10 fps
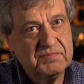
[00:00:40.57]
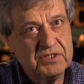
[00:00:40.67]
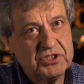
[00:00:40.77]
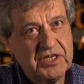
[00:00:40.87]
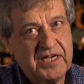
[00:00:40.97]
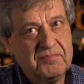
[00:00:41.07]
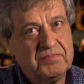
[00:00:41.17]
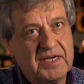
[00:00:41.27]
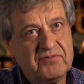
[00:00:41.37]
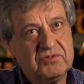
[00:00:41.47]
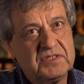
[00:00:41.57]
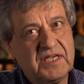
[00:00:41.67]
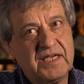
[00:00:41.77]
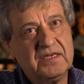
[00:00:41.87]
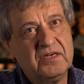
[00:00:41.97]
been shaped, I would
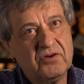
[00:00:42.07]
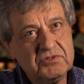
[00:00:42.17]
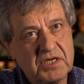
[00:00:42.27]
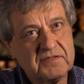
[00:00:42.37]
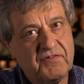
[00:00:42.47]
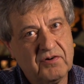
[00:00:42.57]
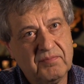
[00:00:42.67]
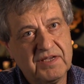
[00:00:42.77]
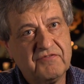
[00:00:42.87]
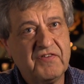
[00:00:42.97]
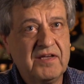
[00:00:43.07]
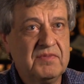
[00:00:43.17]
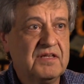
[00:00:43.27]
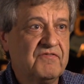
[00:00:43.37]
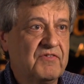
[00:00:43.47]
say, not just from my
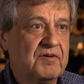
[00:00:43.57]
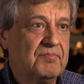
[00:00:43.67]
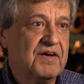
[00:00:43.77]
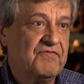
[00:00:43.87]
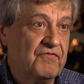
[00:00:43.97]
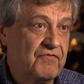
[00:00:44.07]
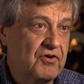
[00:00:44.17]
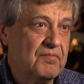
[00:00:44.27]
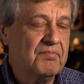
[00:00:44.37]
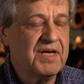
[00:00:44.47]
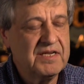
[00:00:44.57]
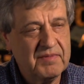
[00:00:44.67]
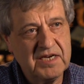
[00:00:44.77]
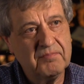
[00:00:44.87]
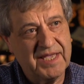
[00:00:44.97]
family, but from many,
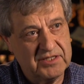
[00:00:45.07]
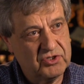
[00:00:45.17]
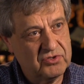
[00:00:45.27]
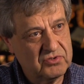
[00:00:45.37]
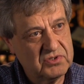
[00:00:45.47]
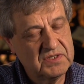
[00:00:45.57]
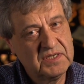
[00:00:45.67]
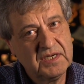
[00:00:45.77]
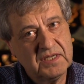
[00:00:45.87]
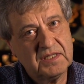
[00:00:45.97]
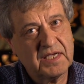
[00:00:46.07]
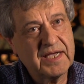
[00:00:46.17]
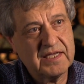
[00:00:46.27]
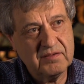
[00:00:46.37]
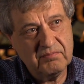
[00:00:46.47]
many mentors that
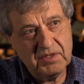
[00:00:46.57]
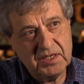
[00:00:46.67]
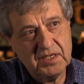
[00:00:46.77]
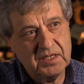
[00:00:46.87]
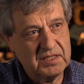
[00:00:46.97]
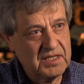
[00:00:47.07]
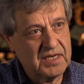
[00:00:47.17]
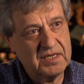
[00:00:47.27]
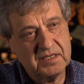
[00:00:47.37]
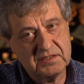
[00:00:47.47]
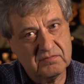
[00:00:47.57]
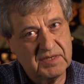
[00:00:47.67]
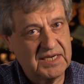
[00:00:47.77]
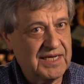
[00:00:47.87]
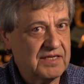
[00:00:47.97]
guided me in the early years of
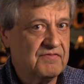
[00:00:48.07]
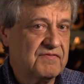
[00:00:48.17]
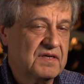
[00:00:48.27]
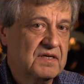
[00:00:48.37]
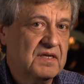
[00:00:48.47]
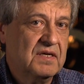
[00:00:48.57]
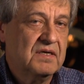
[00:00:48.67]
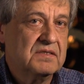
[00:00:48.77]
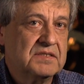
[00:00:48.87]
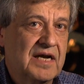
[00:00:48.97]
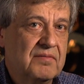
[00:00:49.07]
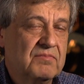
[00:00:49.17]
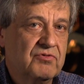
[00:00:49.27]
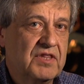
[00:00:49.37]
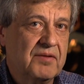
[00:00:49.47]
my life.
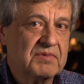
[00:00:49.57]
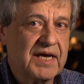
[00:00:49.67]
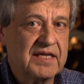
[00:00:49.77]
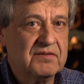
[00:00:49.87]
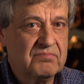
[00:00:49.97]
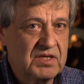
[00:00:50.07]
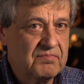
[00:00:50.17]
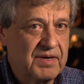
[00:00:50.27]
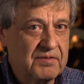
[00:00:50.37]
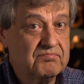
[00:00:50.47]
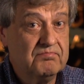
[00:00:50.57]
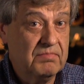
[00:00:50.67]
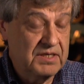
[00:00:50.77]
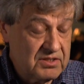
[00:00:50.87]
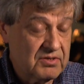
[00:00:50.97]
Some of them guided me by
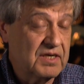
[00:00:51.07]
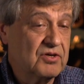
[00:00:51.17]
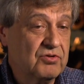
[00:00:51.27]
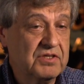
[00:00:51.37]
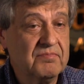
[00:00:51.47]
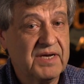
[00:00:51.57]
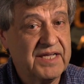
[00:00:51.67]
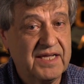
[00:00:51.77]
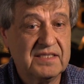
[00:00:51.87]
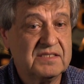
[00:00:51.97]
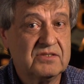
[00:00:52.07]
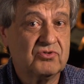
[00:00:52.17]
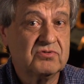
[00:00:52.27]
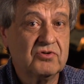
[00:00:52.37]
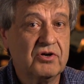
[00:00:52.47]
literally holding my hands,
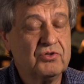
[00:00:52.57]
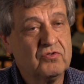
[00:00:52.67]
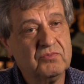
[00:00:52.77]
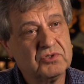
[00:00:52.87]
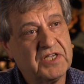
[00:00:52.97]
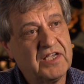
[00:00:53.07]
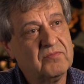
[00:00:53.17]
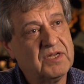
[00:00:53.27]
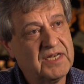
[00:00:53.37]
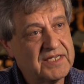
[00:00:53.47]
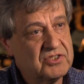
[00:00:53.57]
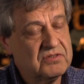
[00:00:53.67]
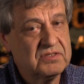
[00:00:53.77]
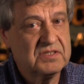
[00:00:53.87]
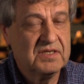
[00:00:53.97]
going through museums and
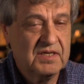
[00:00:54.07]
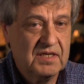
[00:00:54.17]
lectures.